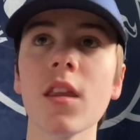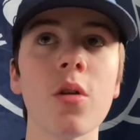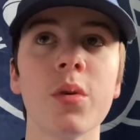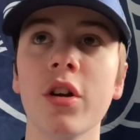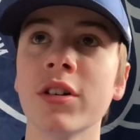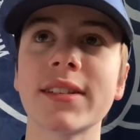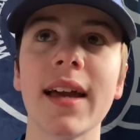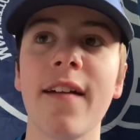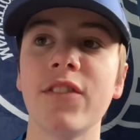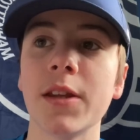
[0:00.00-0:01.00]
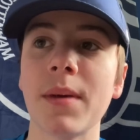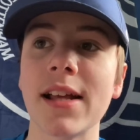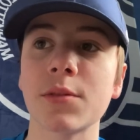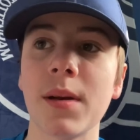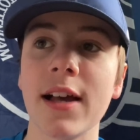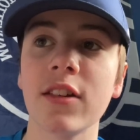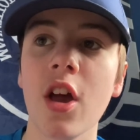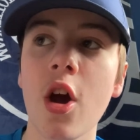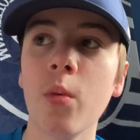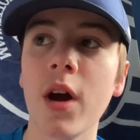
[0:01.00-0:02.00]
We're not scouting for the best players.
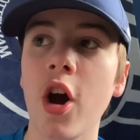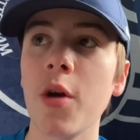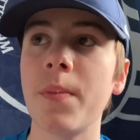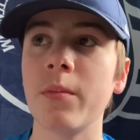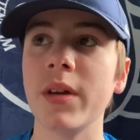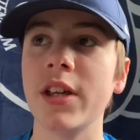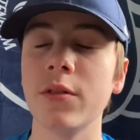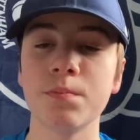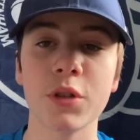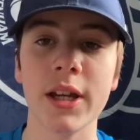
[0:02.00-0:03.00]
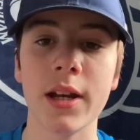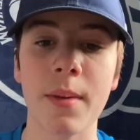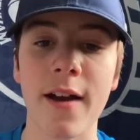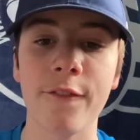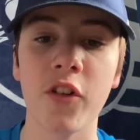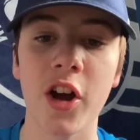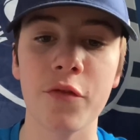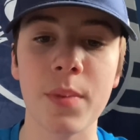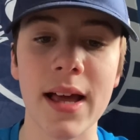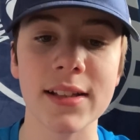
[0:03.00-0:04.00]
We're hoping we can bring in about
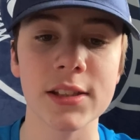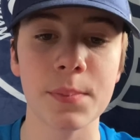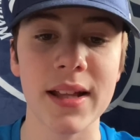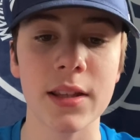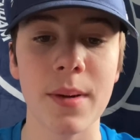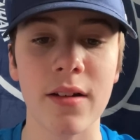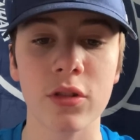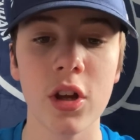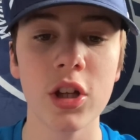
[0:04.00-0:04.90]
five players, spend about,